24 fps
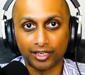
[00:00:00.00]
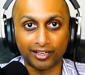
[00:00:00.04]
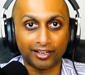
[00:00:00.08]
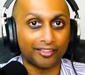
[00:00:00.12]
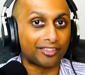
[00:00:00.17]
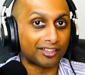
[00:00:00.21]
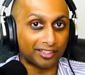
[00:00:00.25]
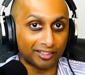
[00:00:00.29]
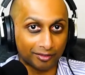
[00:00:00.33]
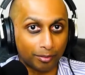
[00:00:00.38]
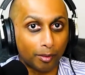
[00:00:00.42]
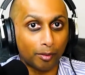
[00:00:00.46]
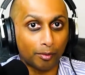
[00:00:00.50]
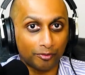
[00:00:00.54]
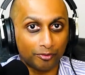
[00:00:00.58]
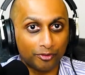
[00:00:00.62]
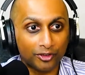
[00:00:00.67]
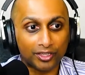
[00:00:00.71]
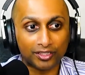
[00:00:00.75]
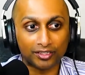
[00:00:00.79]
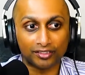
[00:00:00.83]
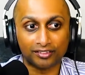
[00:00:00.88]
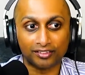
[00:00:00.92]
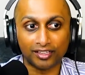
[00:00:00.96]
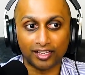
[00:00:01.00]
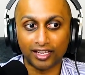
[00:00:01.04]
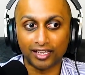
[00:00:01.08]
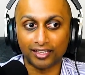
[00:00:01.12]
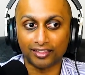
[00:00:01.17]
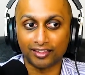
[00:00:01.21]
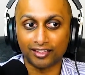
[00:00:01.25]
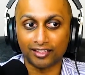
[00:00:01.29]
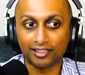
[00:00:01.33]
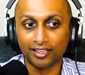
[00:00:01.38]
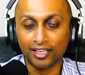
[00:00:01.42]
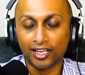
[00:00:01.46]
I think it's probably fair to say
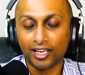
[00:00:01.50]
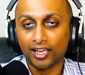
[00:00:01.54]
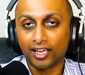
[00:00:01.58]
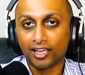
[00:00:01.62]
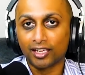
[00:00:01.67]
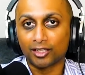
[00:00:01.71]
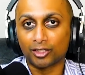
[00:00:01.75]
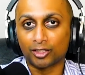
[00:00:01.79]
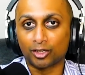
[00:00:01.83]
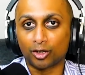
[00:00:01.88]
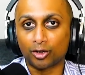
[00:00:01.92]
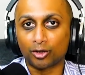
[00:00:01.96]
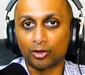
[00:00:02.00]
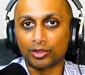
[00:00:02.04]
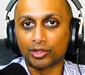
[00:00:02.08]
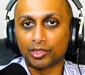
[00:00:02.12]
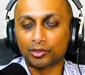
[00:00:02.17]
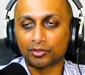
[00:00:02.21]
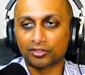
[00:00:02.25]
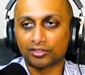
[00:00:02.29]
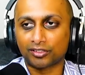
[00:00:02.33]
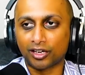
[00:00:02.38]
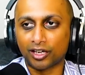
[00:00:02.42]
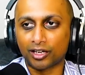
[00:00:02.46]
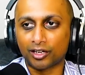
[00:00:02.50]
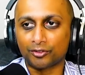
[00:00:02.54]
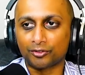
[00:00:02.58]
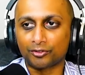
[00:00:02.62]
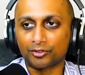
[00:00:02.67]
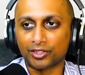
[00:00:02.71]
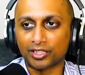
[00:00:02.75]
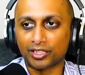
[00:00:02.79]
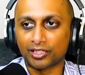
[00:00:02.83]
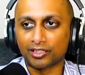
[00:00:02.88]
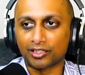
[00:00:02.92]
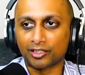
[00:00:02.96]
that, there was kind of
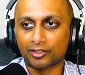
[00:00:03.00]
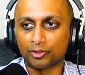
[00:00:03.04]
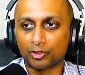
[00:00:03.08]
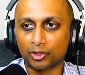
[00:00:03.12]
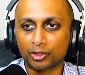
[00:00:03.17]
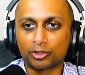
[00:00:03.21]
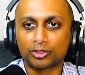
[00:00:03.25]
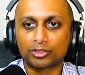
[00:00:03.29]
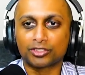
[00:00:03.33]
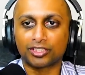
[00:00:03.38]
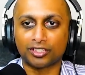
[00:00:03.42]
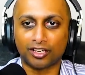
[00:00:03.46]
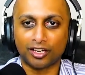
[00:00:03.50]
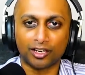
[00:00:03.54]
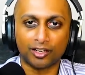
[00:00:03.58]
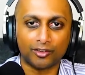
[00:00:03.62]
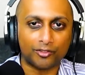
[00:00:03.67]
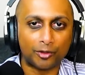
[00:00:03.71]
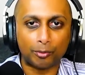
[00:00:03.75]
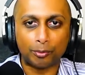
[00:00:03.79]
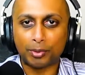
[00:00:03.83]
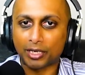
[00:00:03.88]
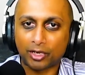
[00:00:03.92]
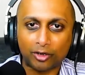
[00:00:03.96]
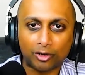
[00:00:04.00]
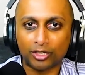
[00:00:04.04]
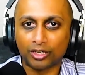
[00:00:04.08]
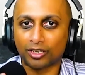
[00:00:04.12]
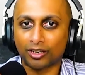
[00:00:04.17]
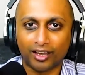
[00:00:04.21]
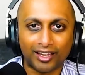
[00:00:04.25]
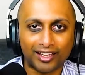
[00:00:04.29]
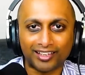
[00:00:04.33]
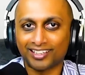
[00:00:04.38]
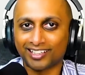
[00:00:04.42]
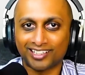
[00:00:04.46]
if you looked at kind of the Bitcoin
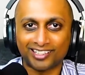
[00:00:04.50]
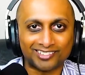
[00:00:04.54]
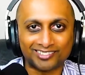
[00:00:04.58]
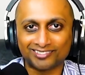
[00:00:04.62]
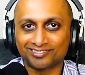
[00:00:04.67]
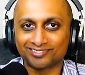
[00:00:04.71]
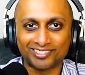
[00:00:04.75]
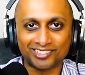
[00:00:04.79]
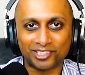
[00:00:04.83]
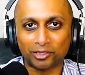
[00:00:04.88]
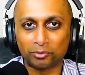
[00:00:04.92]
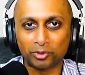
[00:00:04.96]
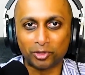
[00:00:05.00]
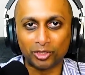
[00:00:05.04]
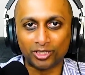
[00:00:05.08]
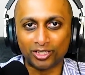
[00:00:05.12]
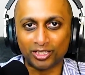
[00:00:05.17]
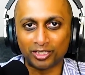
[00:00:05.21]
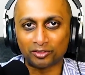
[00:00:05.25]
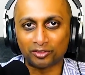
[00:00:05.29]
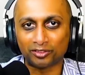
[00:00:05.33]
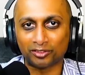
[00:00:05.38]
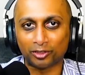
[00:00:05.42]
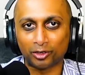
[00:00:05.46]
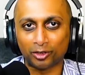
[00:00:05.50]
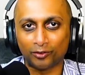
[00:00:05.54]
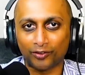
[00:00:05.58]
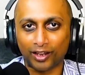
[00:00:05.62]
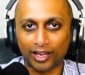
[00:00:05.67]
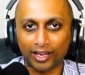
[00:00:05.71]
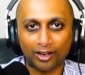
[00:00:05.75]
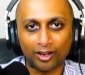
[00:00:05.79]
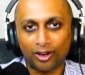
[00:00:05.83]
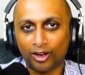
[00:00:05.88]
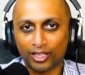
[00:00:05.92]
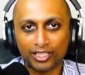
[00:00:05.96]
Lightning community, it was sort of
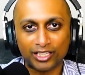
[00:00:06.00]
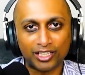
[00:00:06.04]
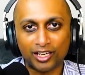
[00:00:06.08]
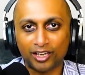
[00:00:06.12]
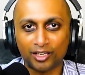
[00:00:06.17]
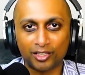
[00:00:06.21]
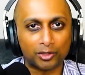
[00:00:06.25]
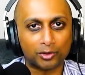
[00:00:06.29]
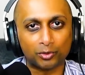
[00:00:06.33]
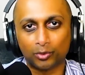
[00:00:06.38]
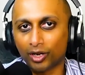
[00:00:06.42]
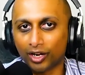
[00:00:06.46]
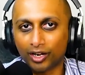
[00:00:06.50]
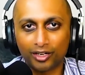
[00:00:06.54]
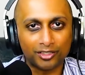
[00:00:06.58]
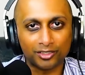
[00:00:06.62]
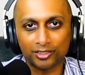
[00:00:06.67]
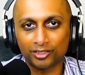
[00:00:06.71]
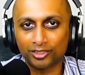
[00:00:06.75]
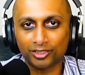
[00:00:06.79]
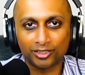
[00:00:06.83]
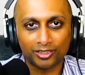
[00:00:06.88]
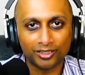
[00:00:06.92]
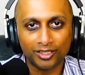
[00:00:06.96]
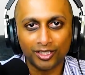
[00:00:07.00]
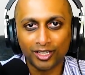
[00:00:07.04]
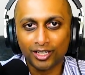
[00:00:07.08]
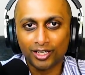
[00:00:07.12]
like, oh yeah, you run your